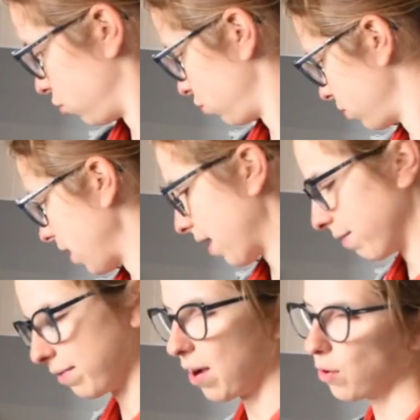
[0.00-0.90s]

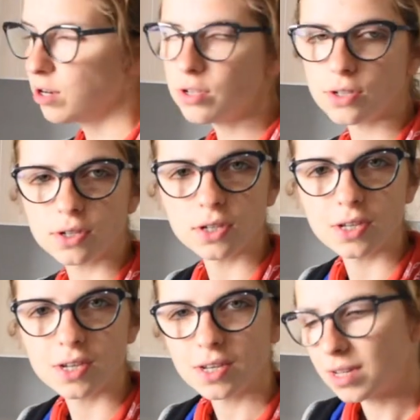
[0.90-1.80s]
2.5 hours,
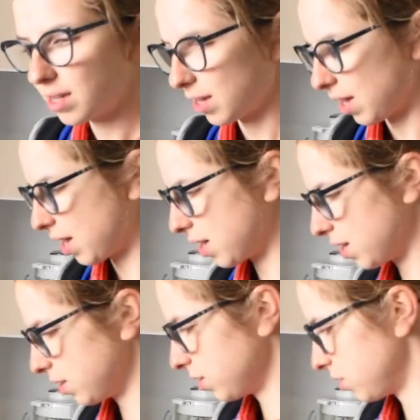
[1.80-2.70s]

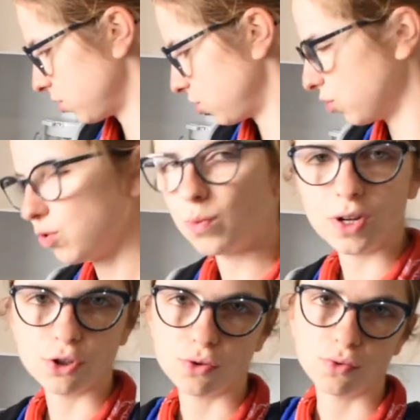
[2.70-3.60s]
and you
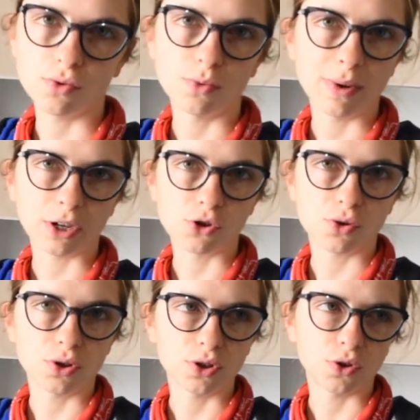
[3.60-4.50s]
want to make
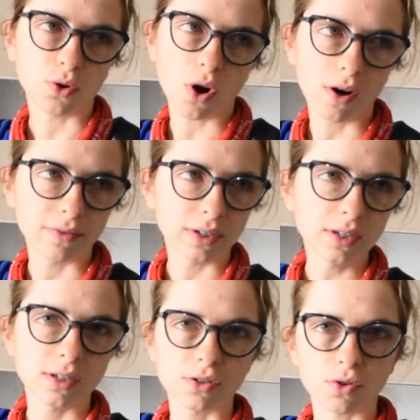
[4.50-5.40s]
sure your
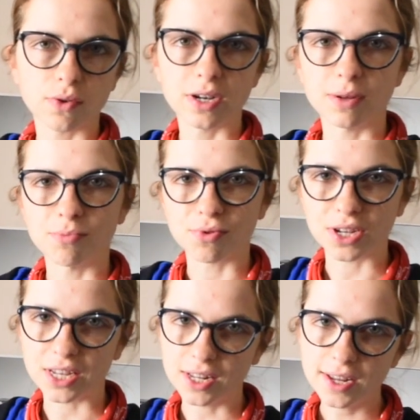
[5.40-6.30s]
oven is already
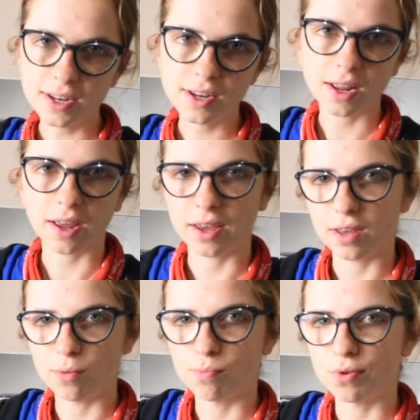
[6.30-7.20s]
preheated.
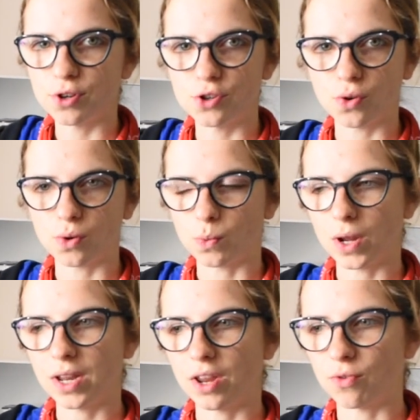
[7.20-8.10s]
I put it on
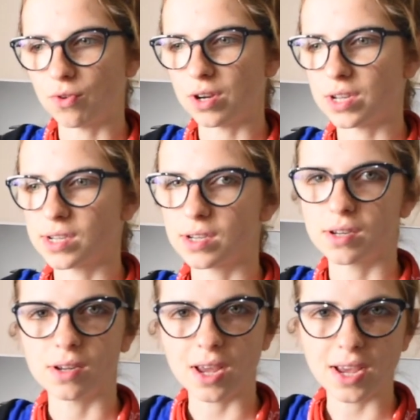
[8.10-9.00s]

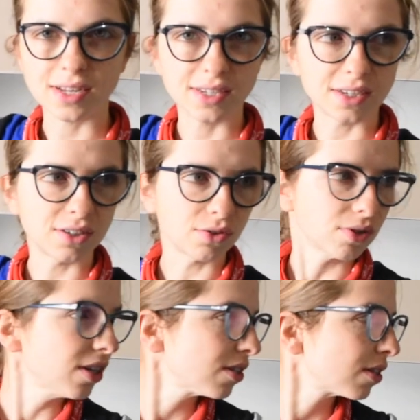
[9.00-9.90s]
180
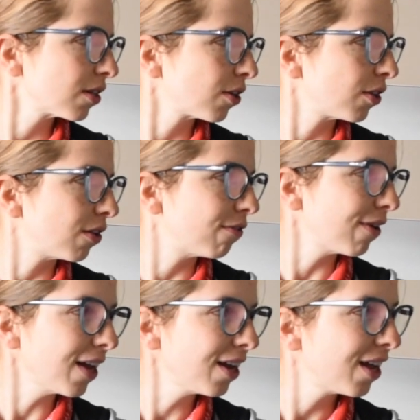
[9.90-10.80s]
degrees in the
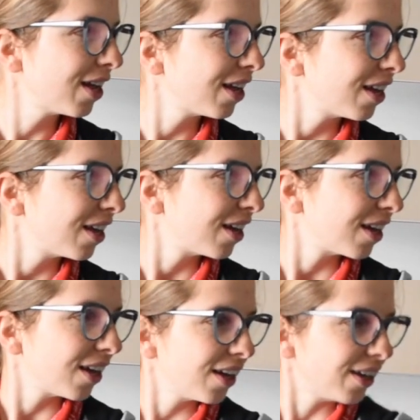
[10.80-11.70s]
fan,
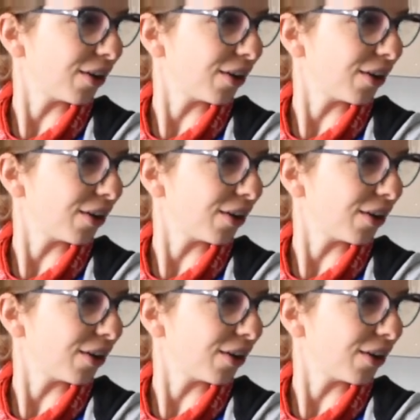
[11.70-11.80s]
and